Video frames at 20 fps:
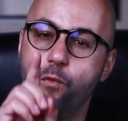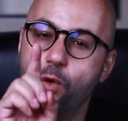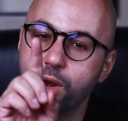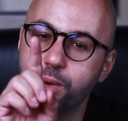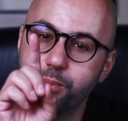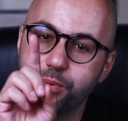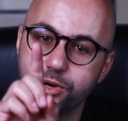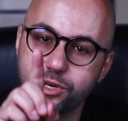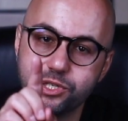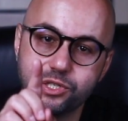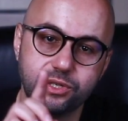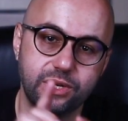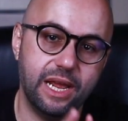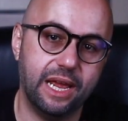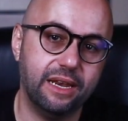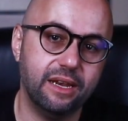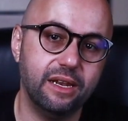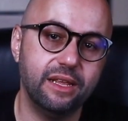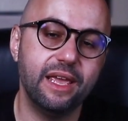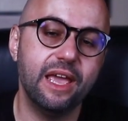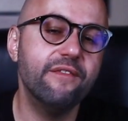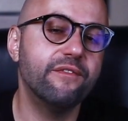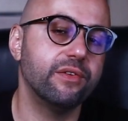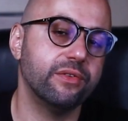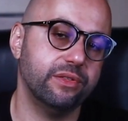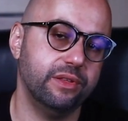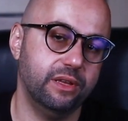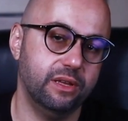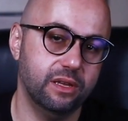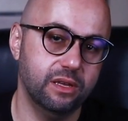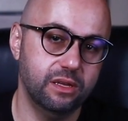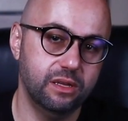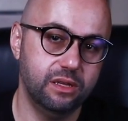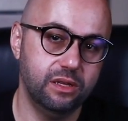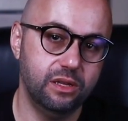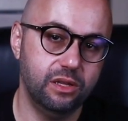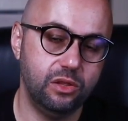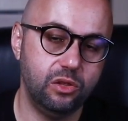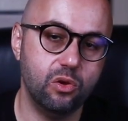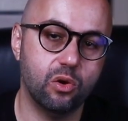one person handling everything,
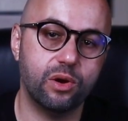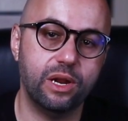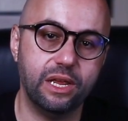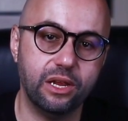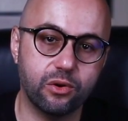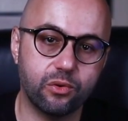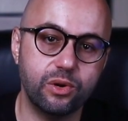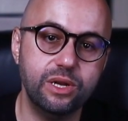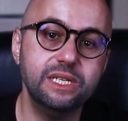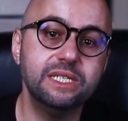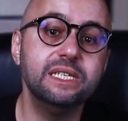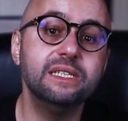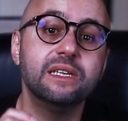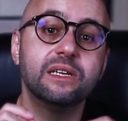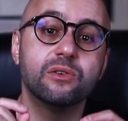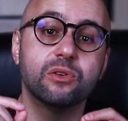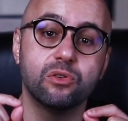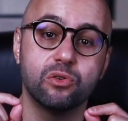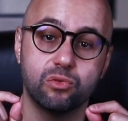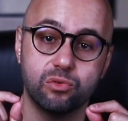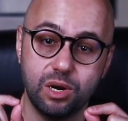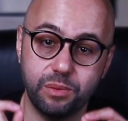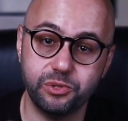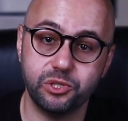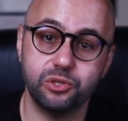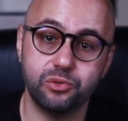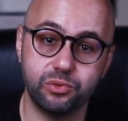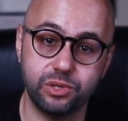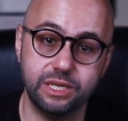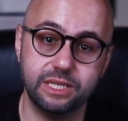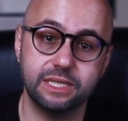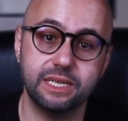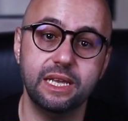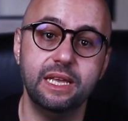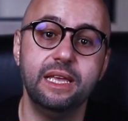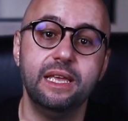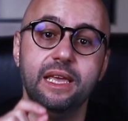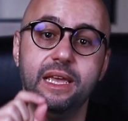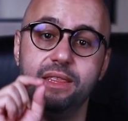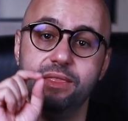you're increasing their corruption risk
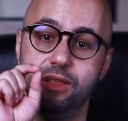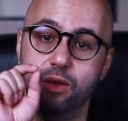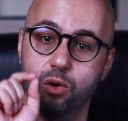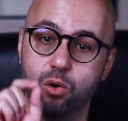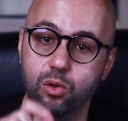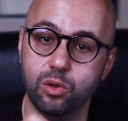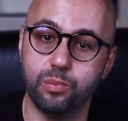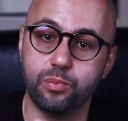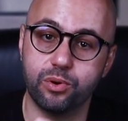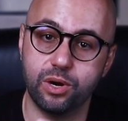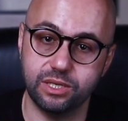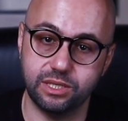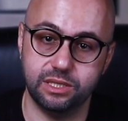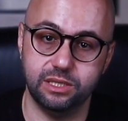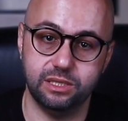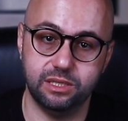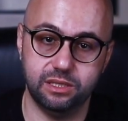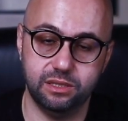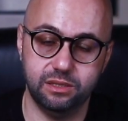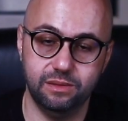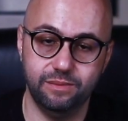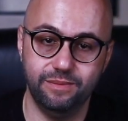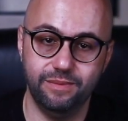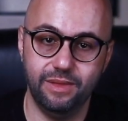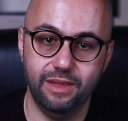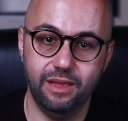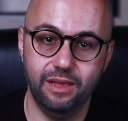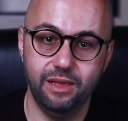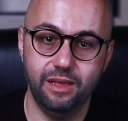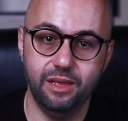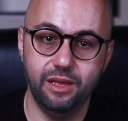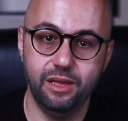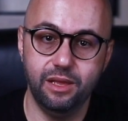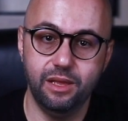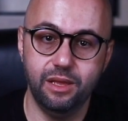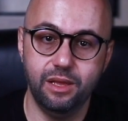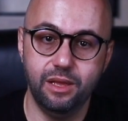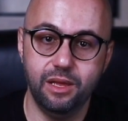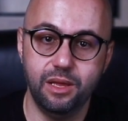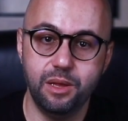in the whole process.
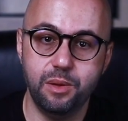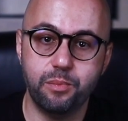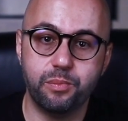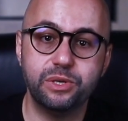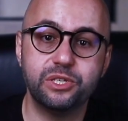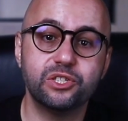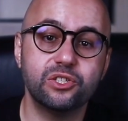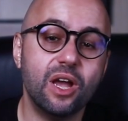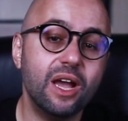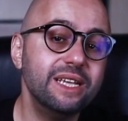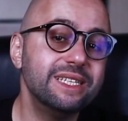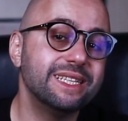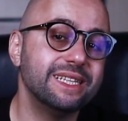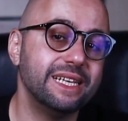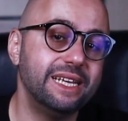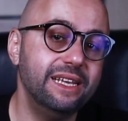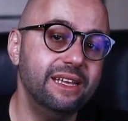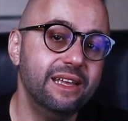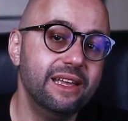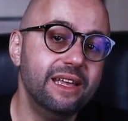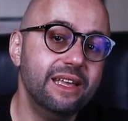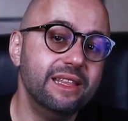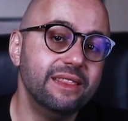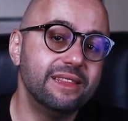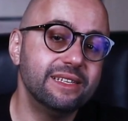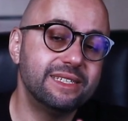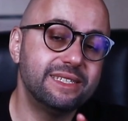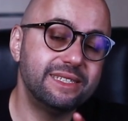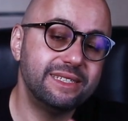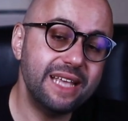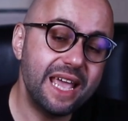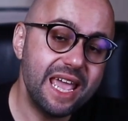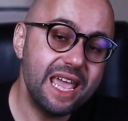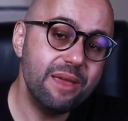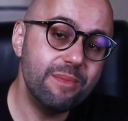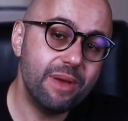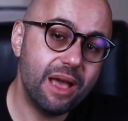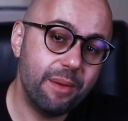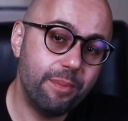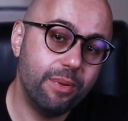Precisely, the
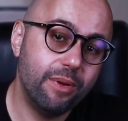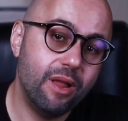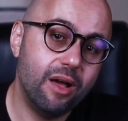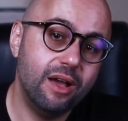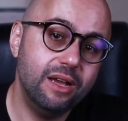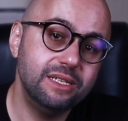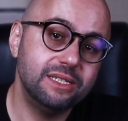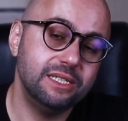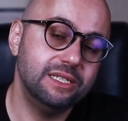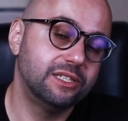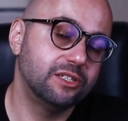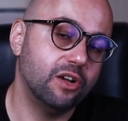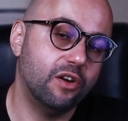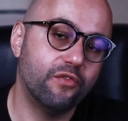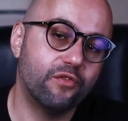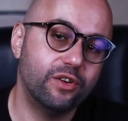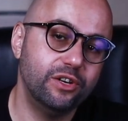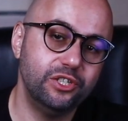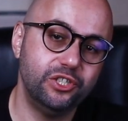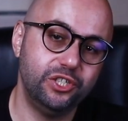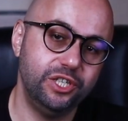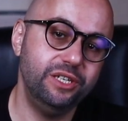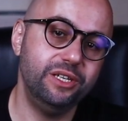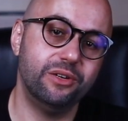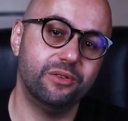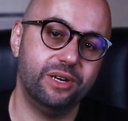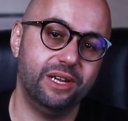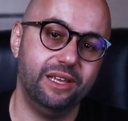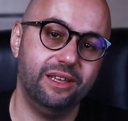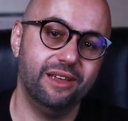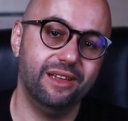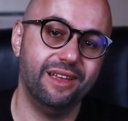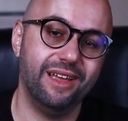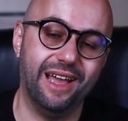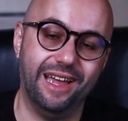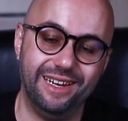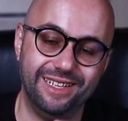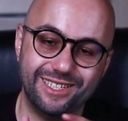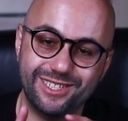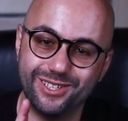same applies in software engineering
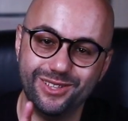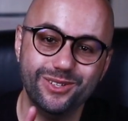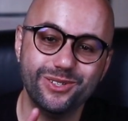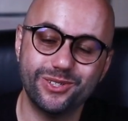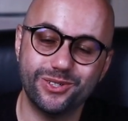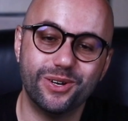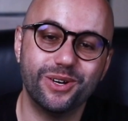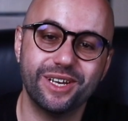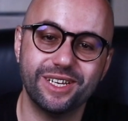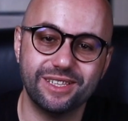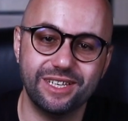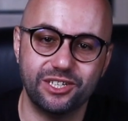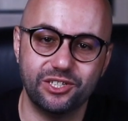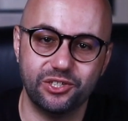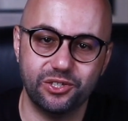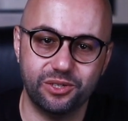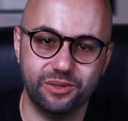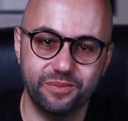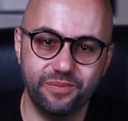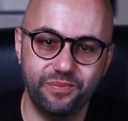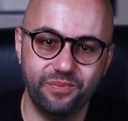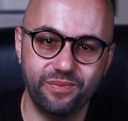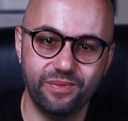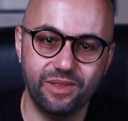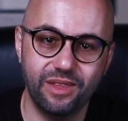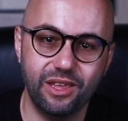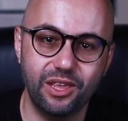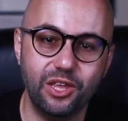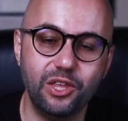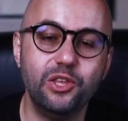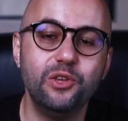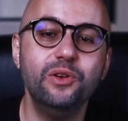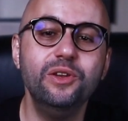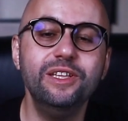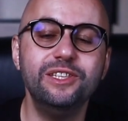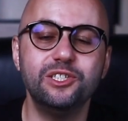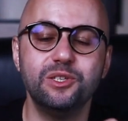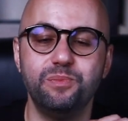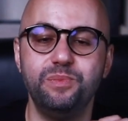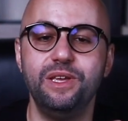and in solution architecture. You
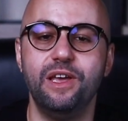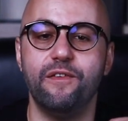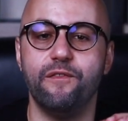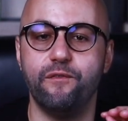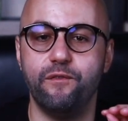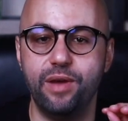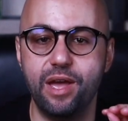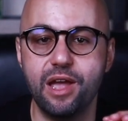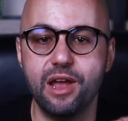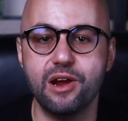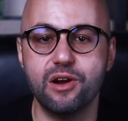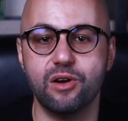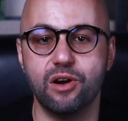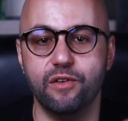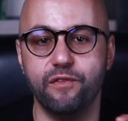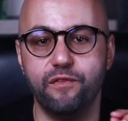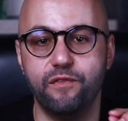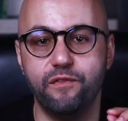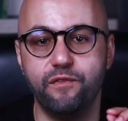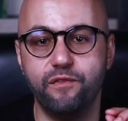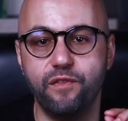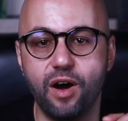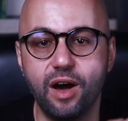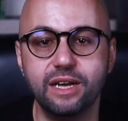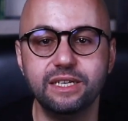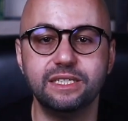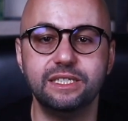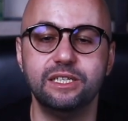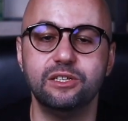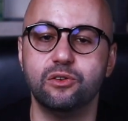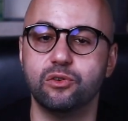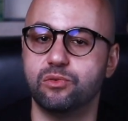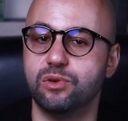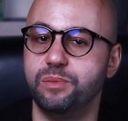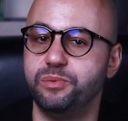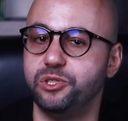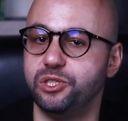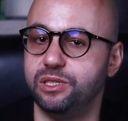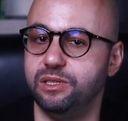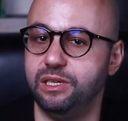need to be aware of fighting
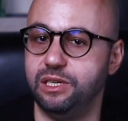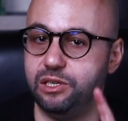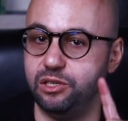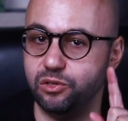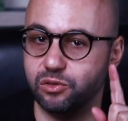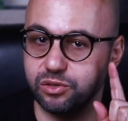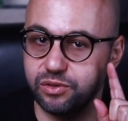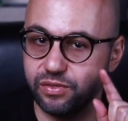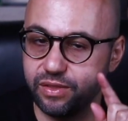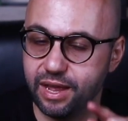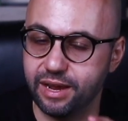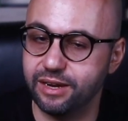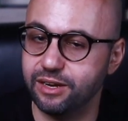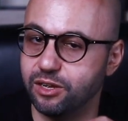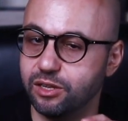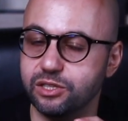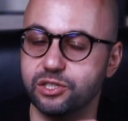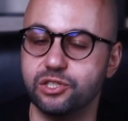corruption in your technical